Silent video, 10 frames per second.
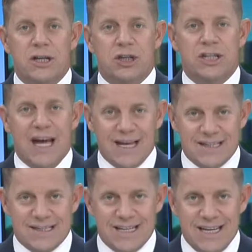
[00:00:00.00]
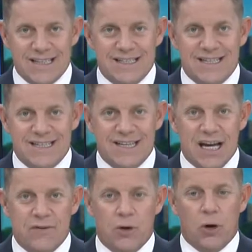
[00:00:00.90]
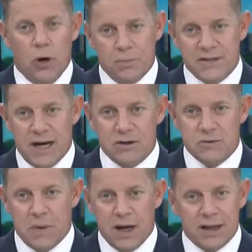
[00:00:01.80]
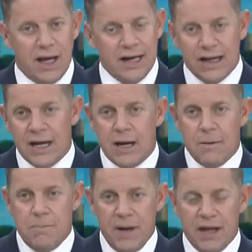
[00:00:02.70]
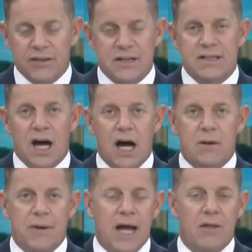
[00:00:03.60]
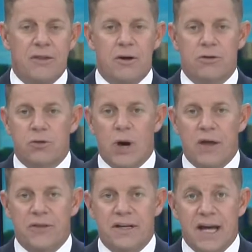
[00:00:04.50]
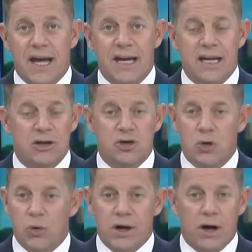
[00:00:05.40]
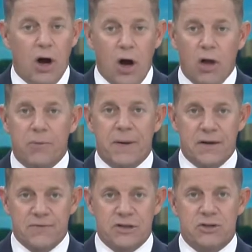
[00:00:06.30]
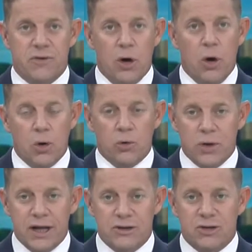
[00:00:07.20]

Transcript: Yes, it's the side of our hometown spotlight. Beth and Todd have been out there throughout the day enjoying all the benefits of Oak Ridge